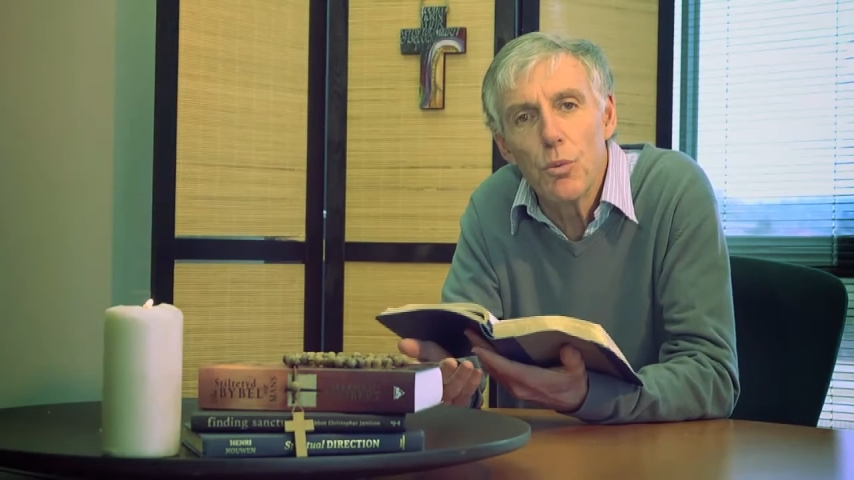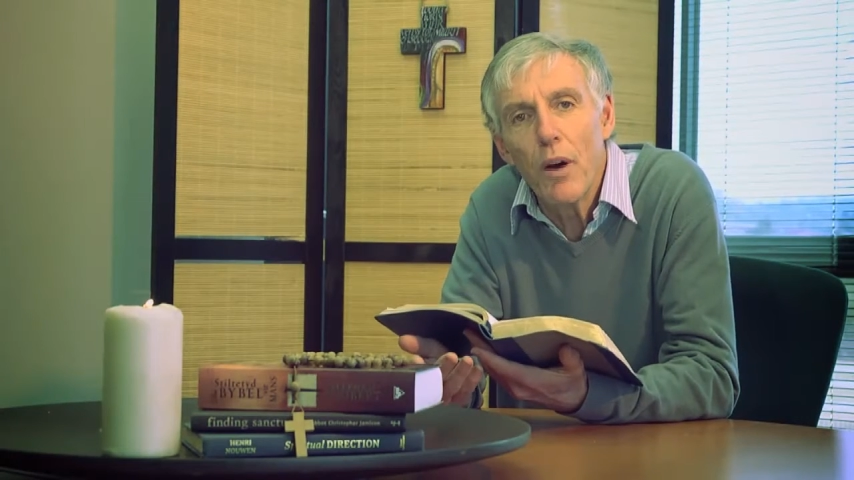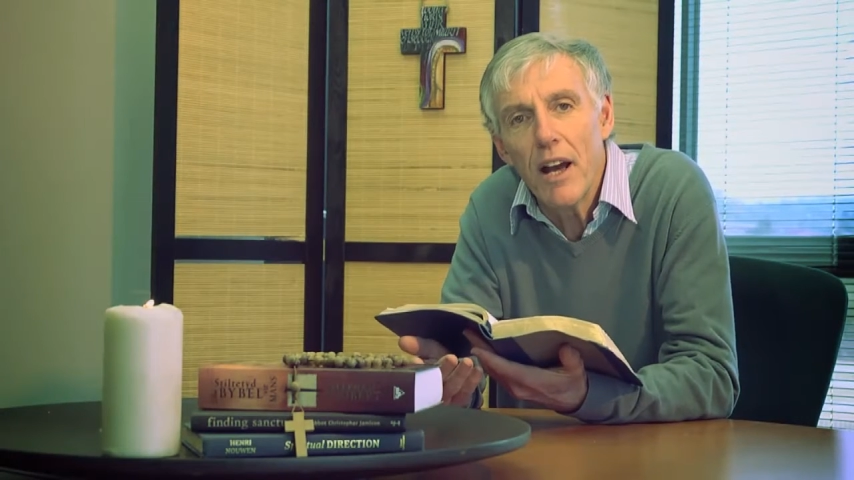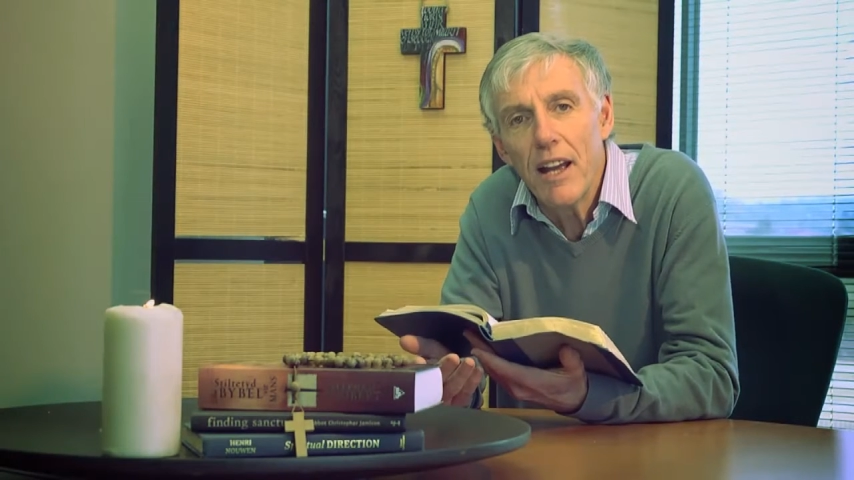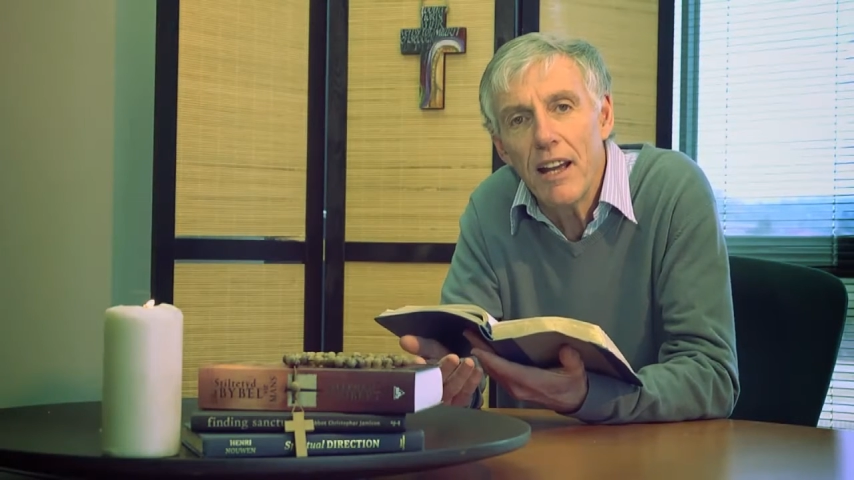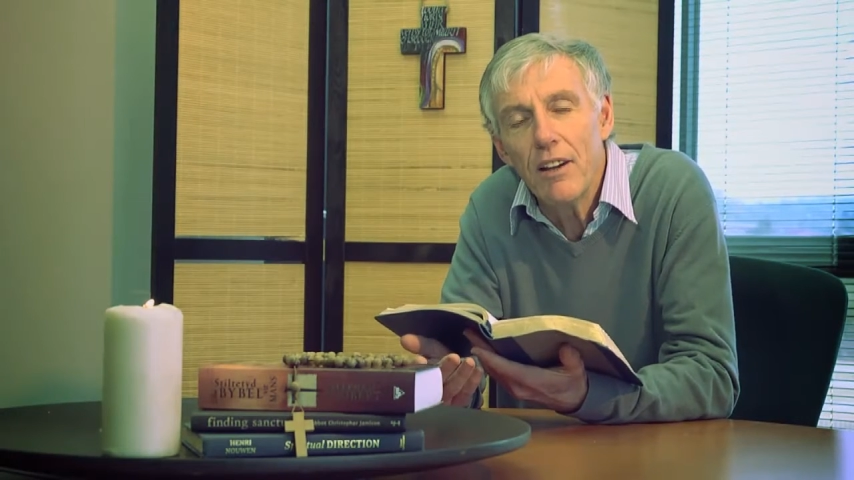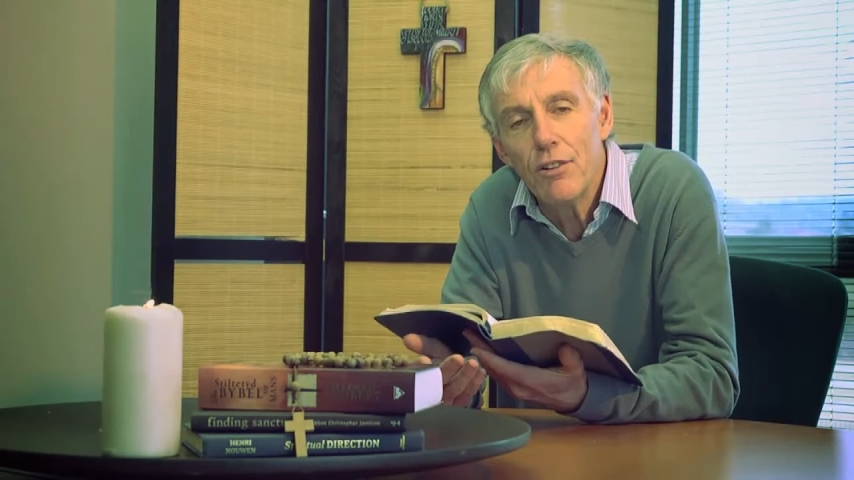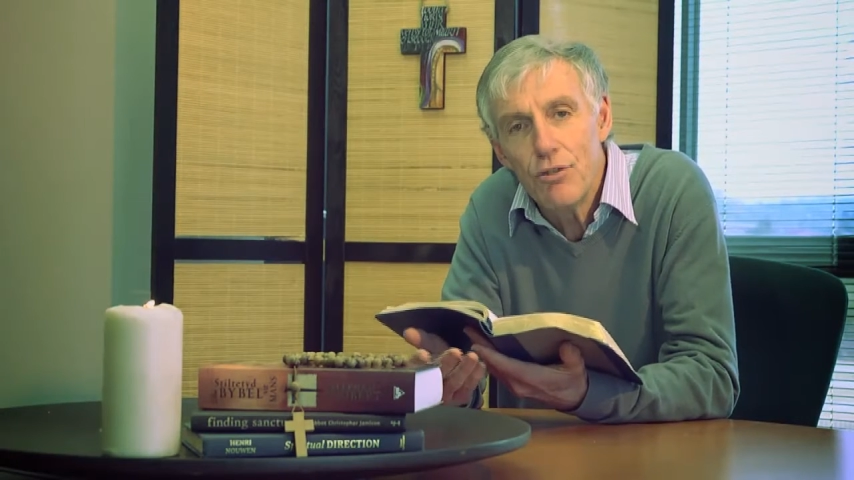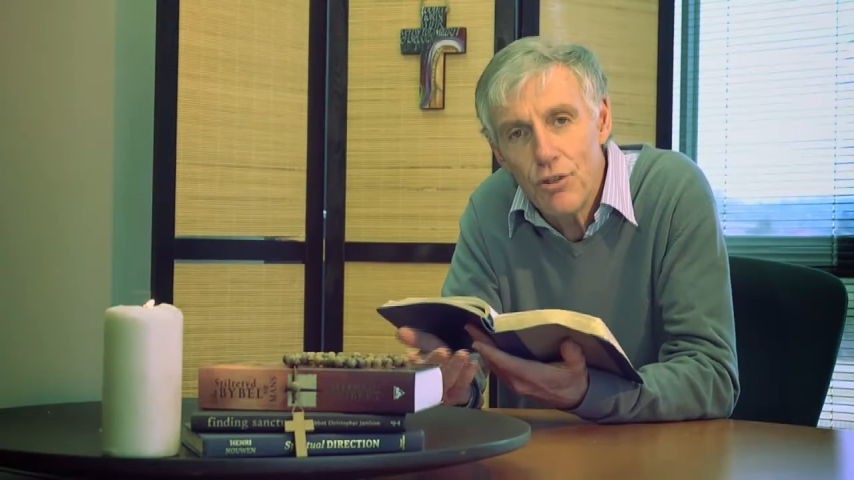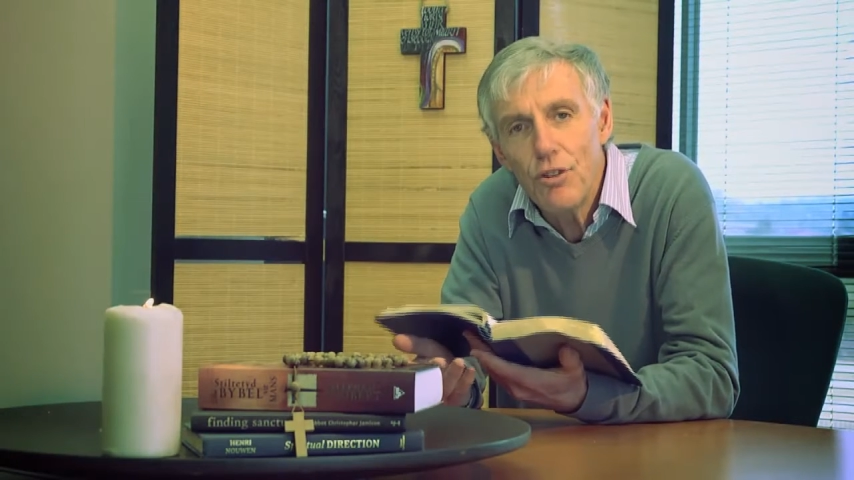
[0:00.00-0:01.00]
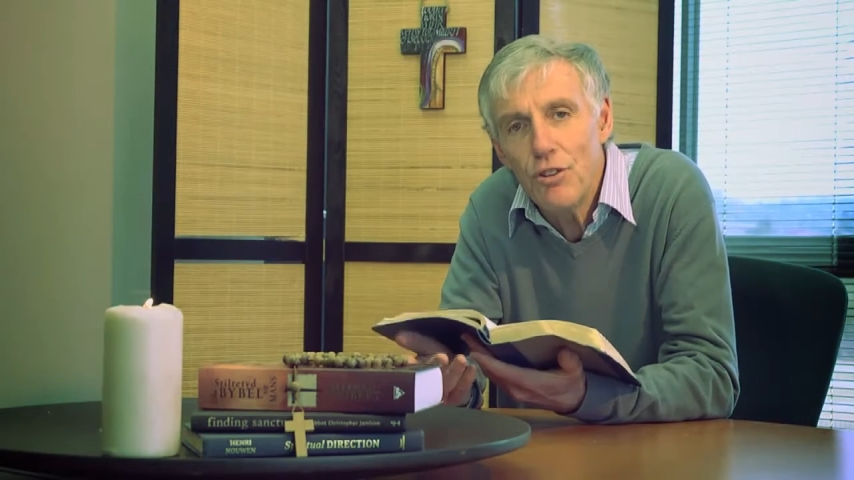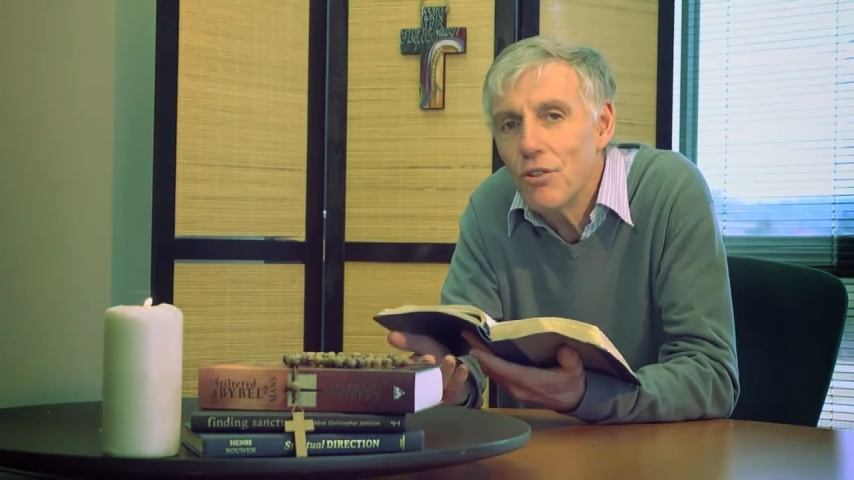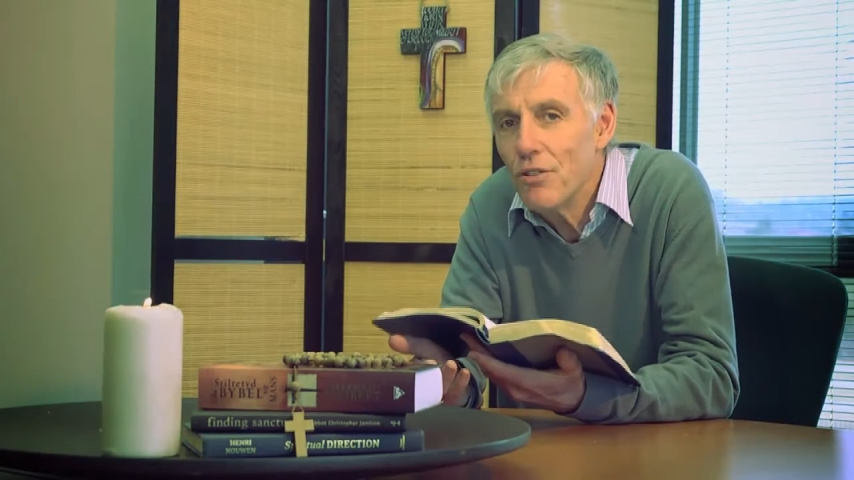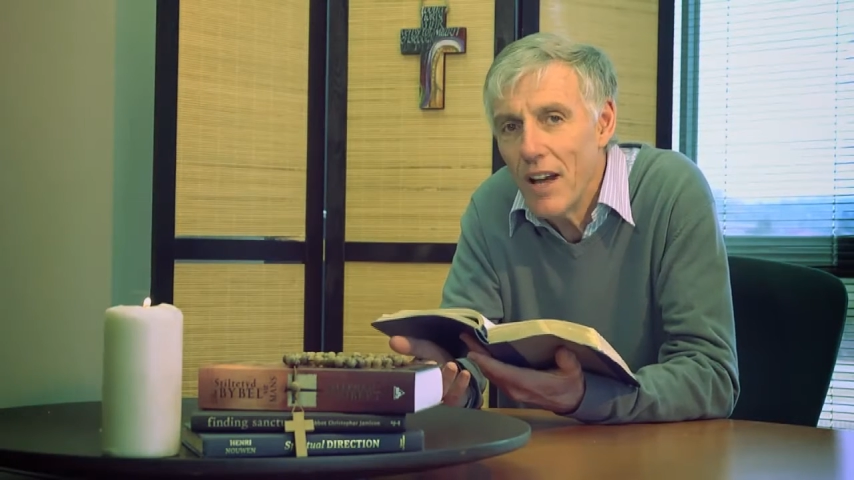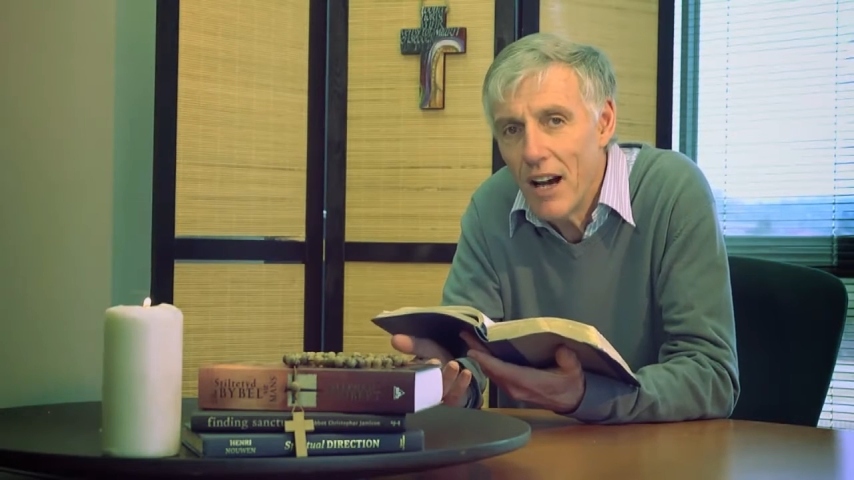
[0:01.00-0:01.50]
way to
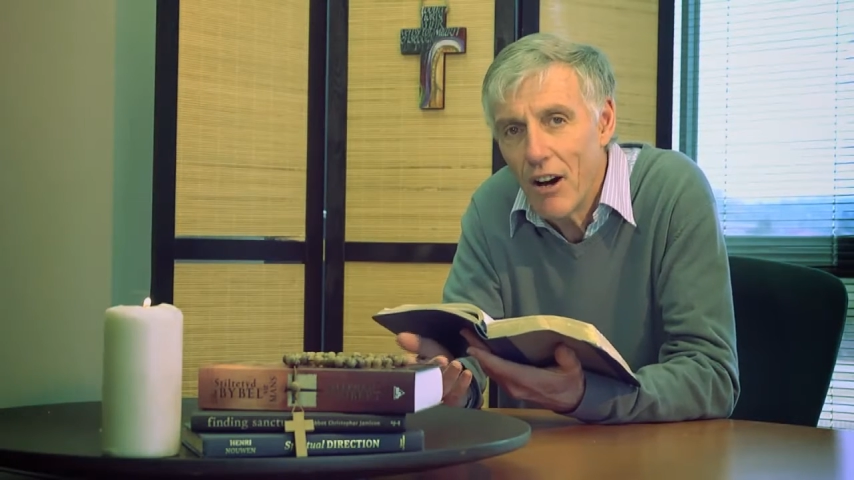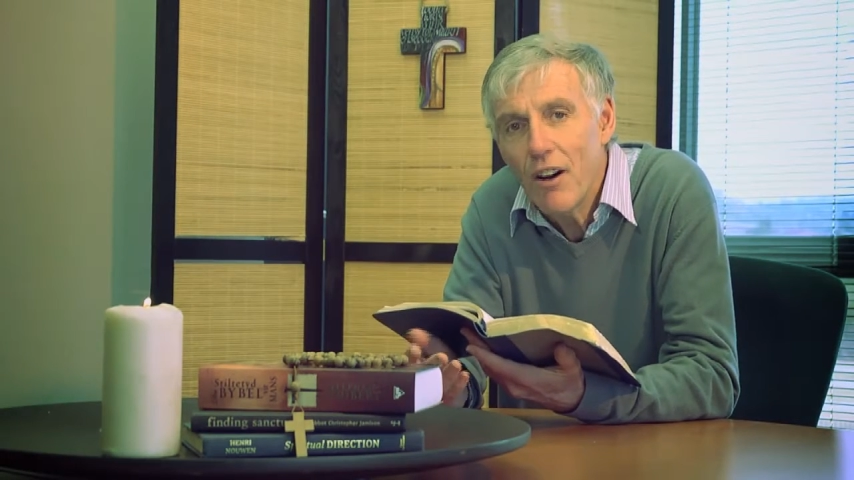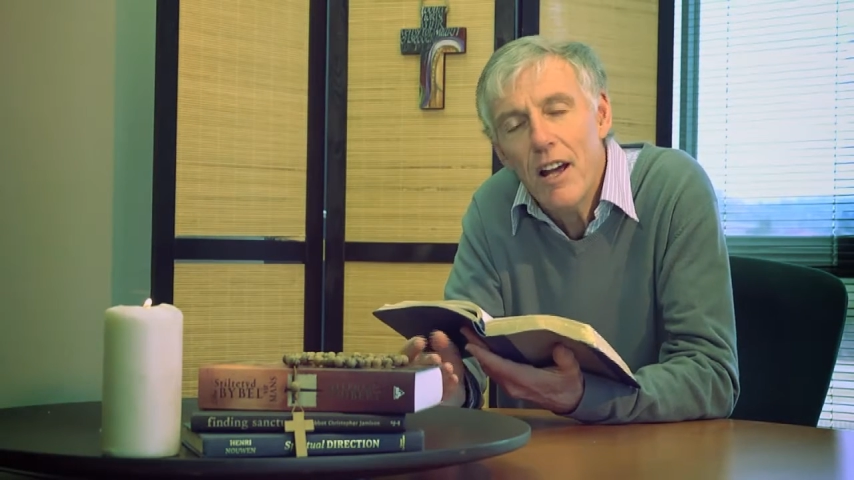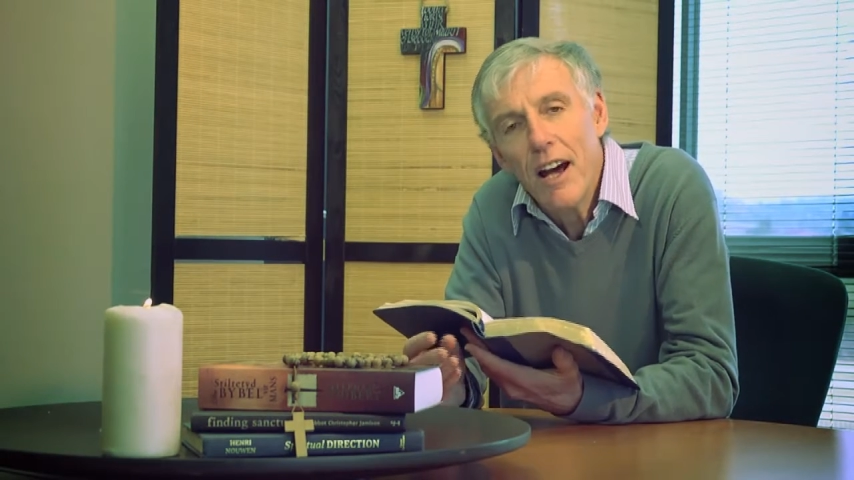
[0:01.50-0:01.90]
you now,